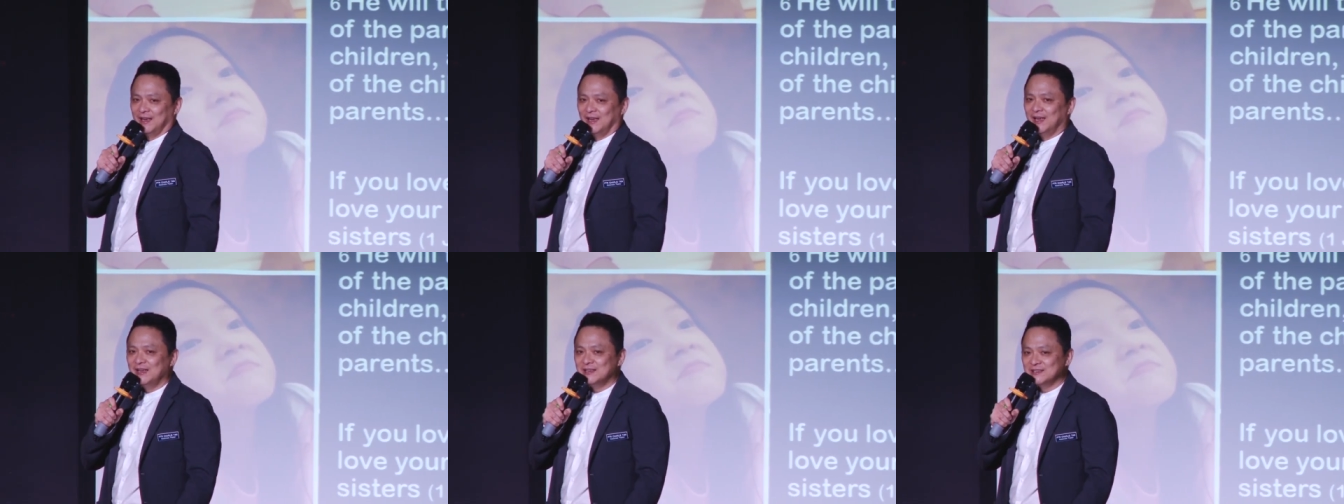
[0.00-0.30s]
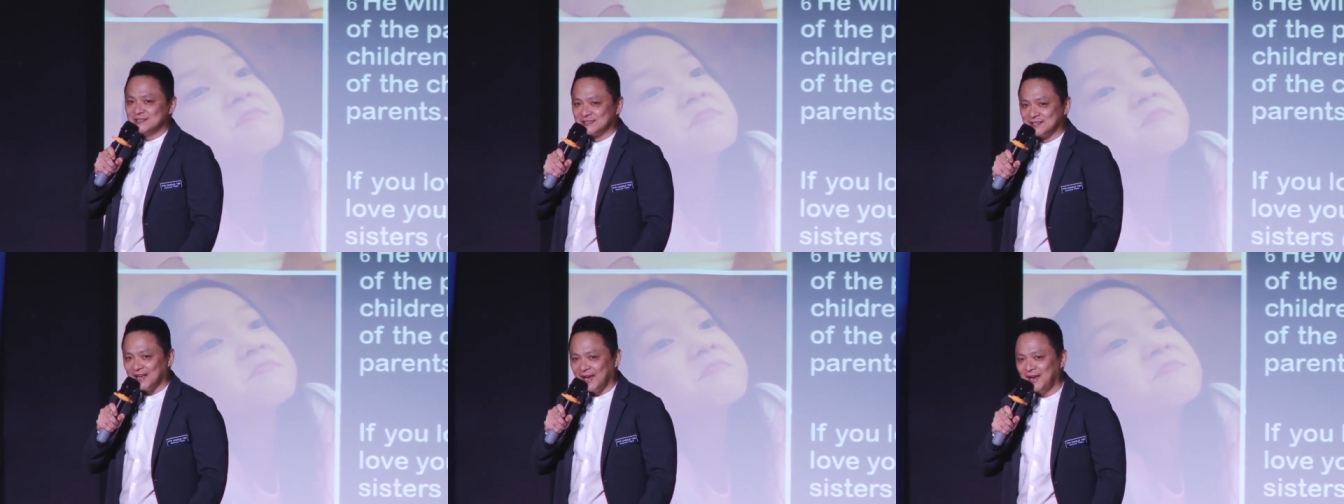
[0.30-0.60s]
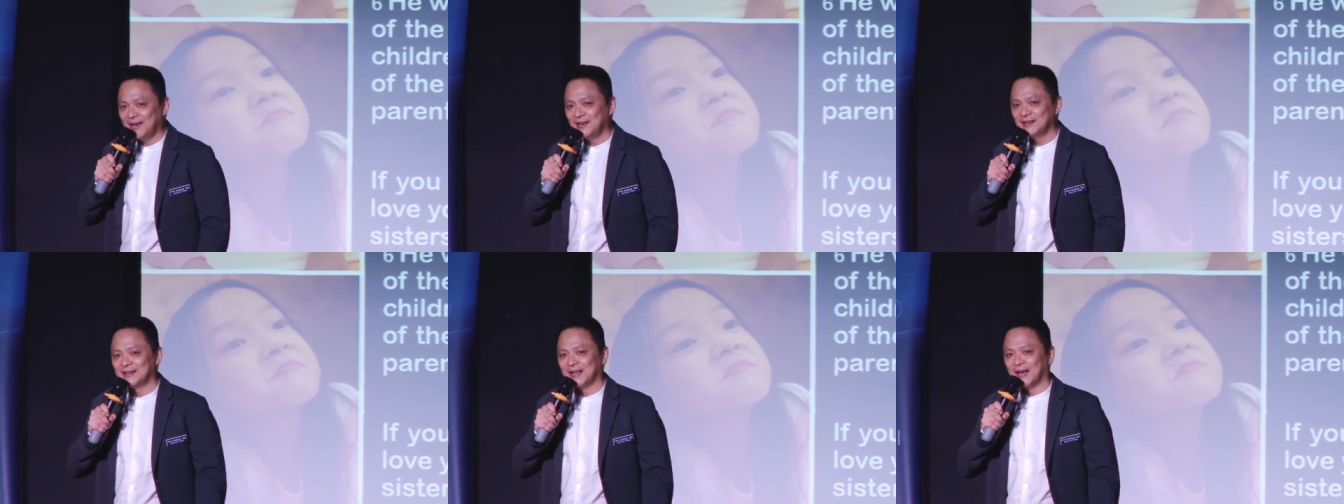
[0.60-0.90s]
He is
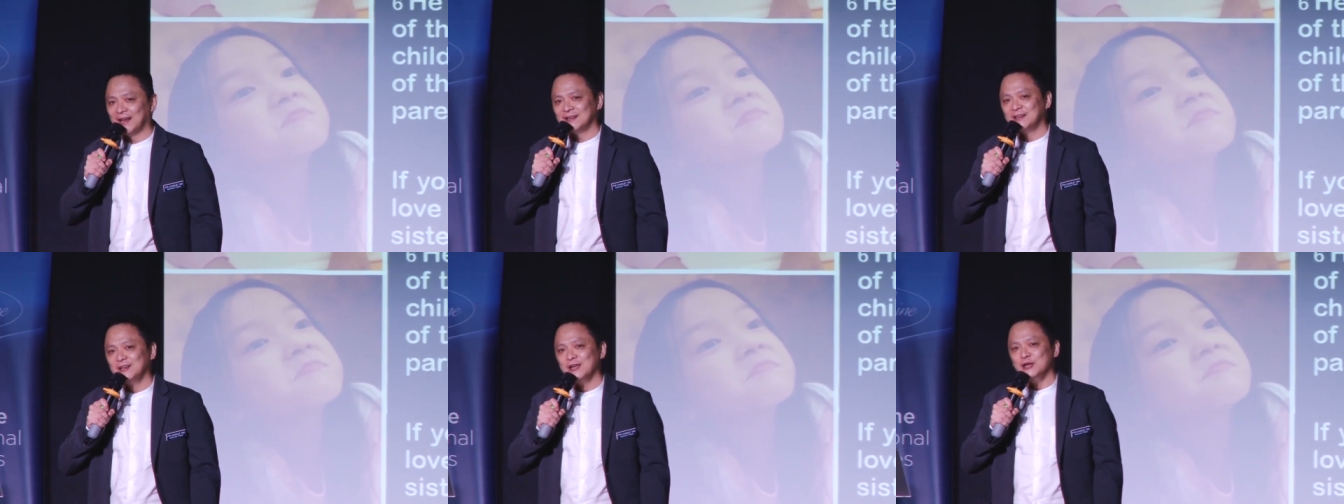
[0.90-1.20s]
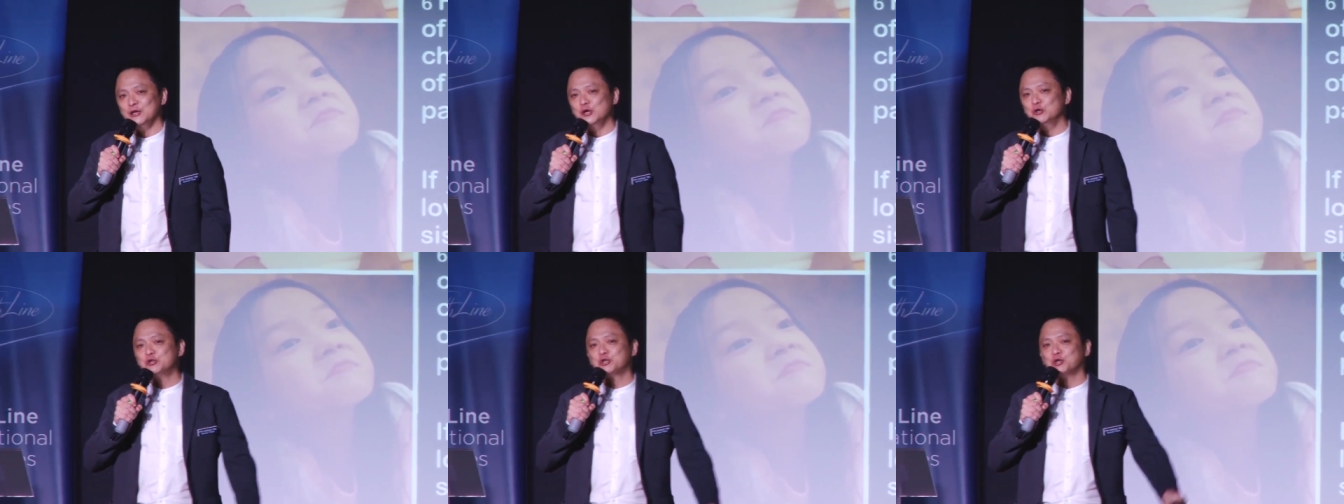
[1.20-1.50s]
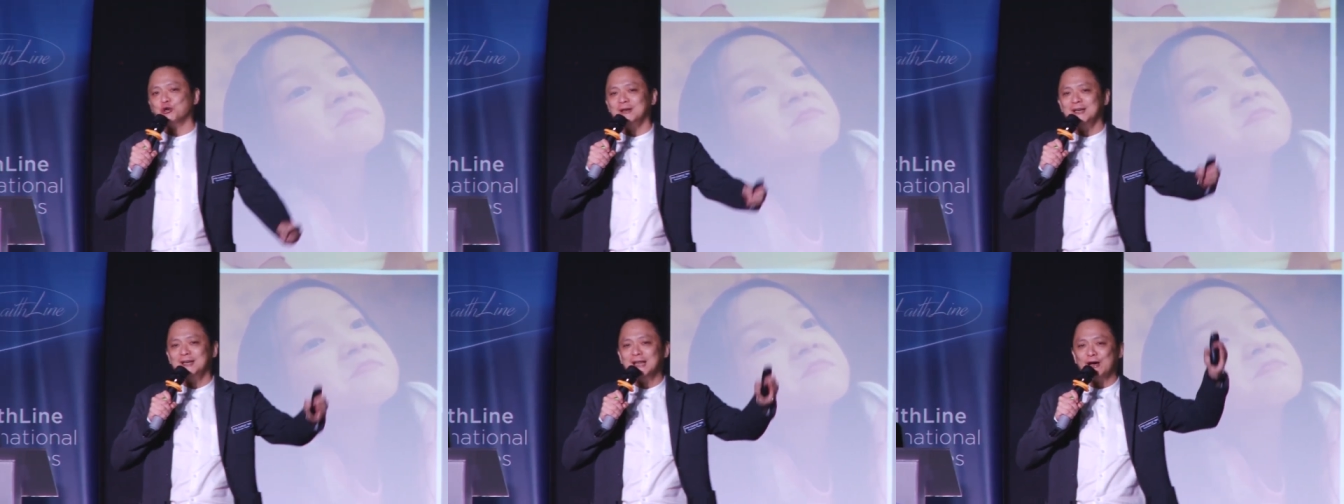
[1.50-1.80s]
saying that you
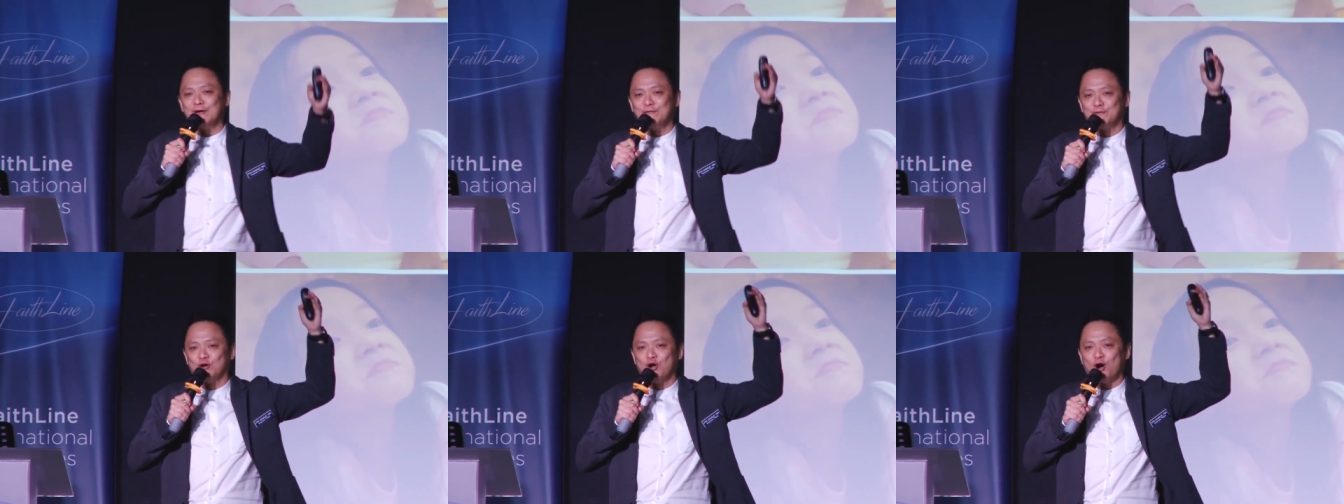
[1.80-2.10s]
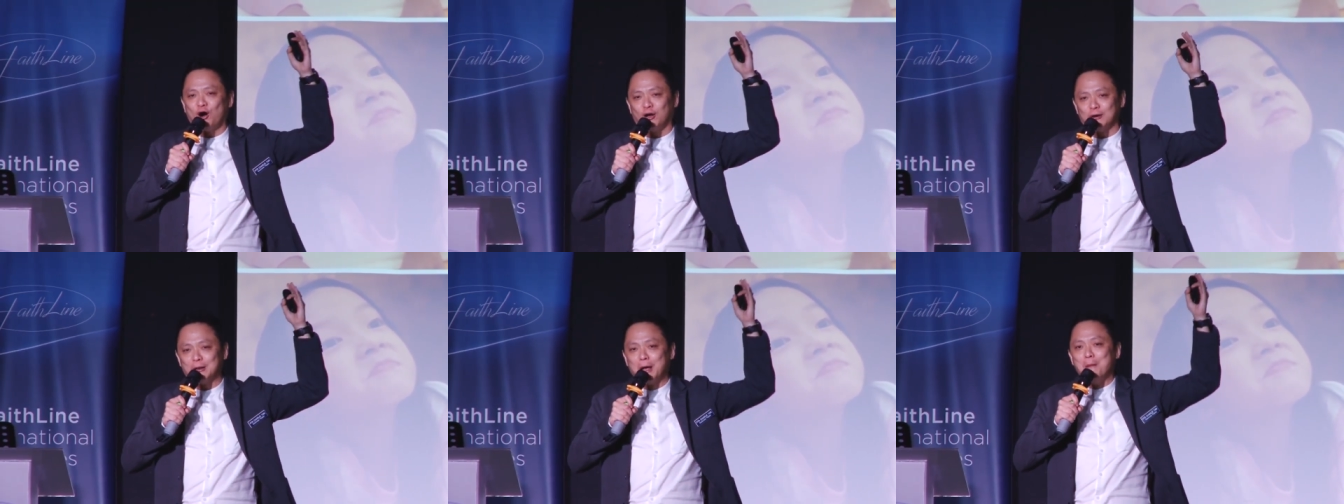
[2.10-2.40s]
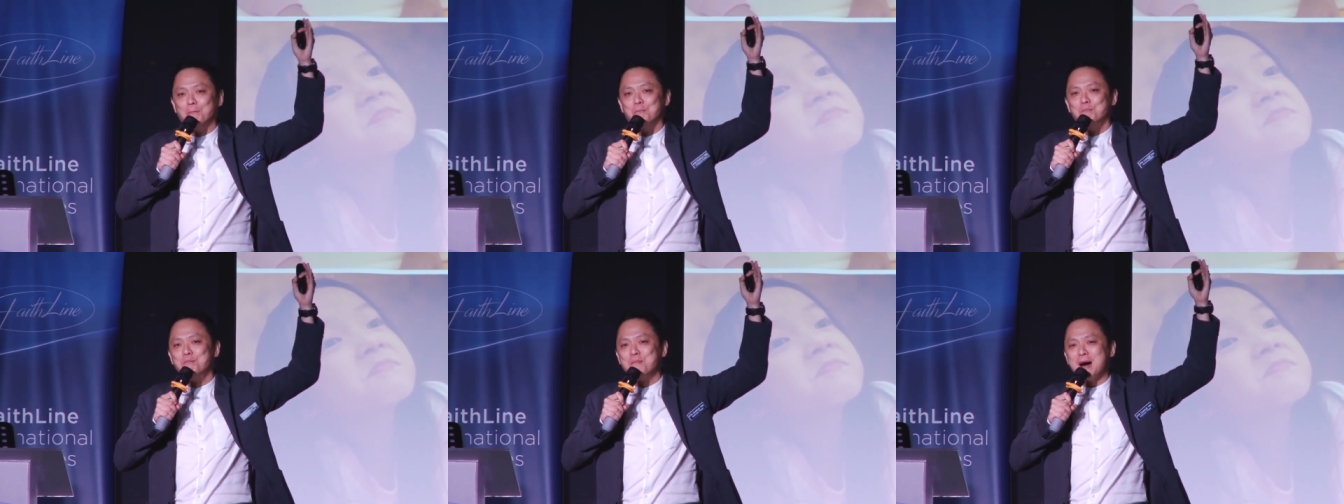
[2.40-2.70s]
should love God
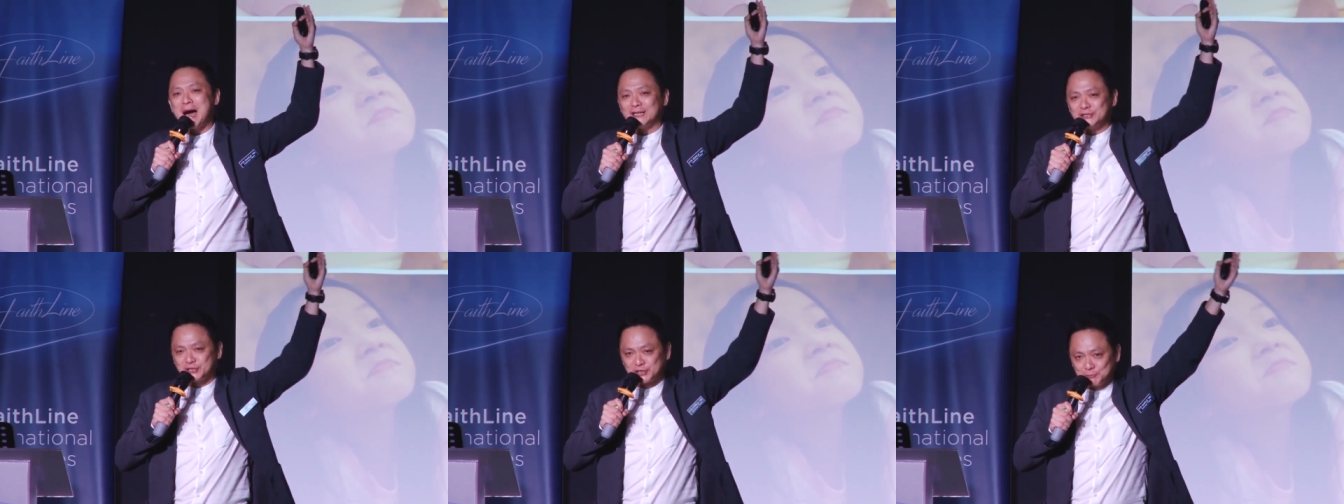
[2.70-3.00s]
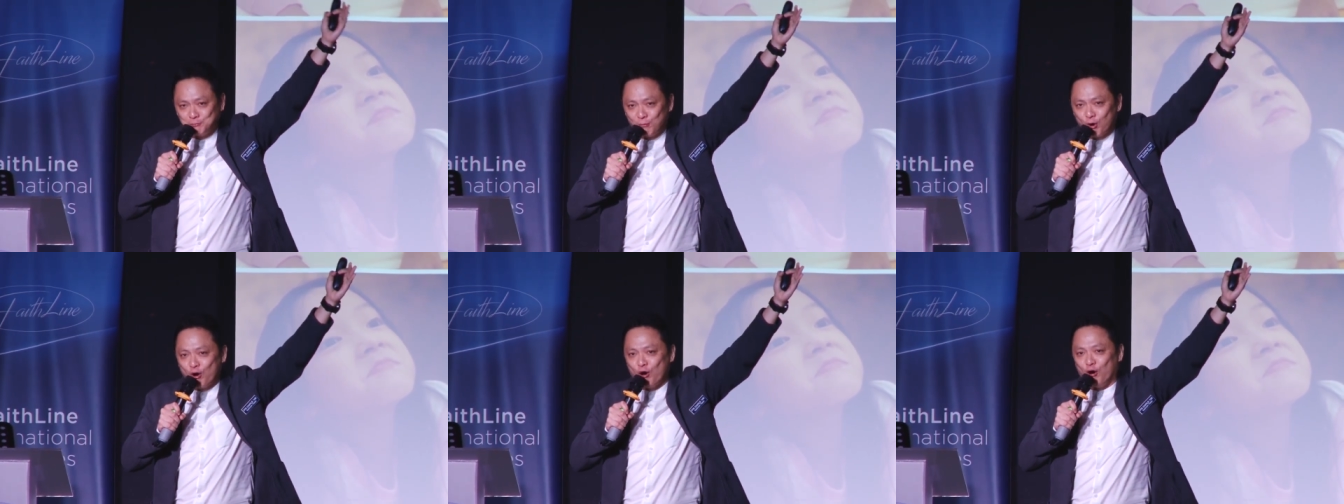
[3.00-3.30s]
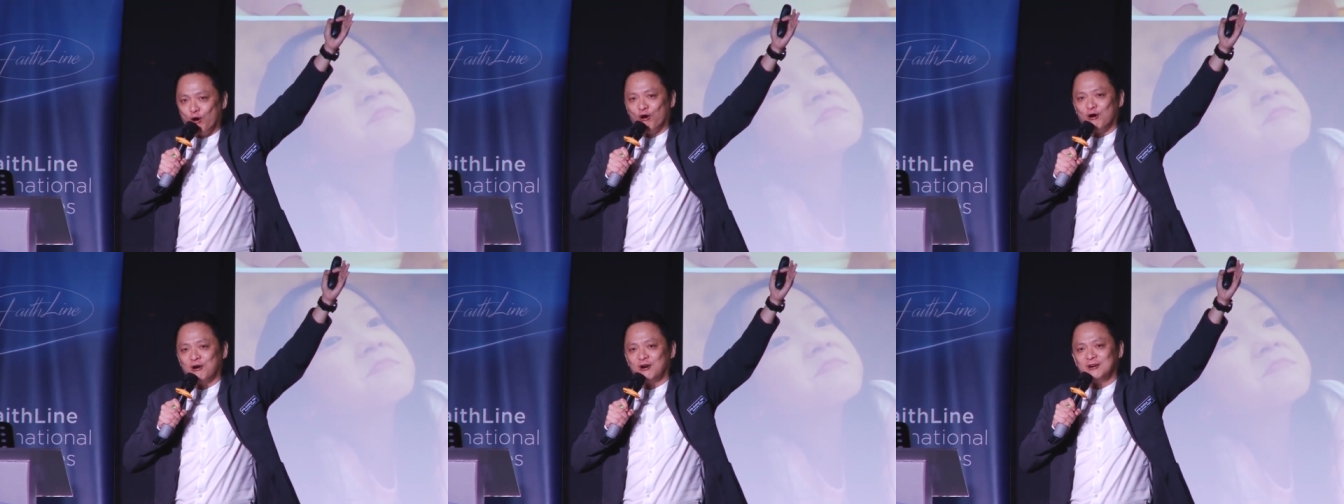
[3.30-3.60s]
much
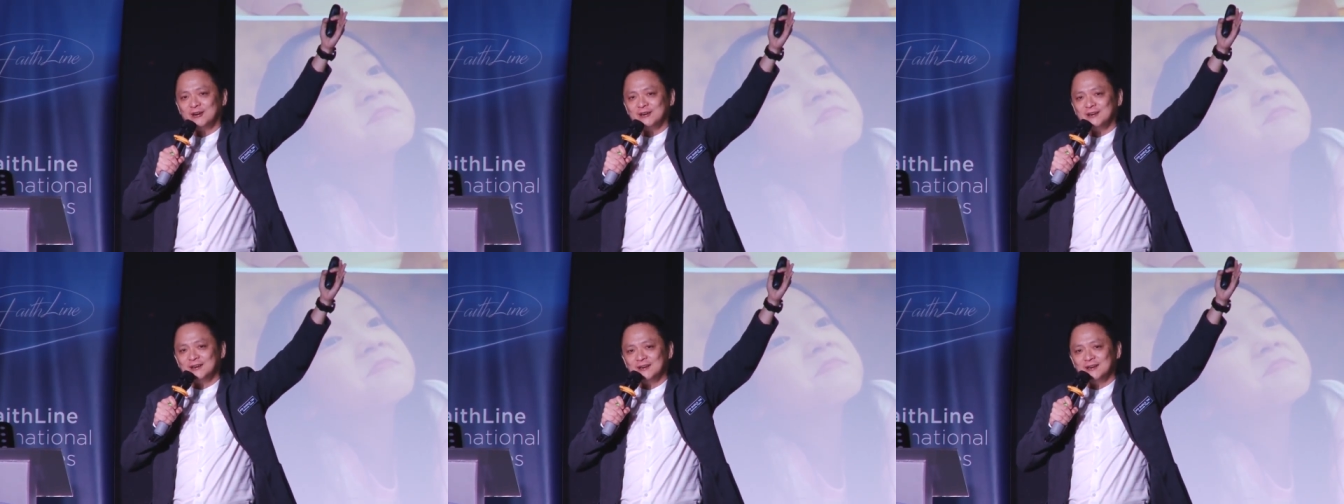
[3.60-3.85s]
more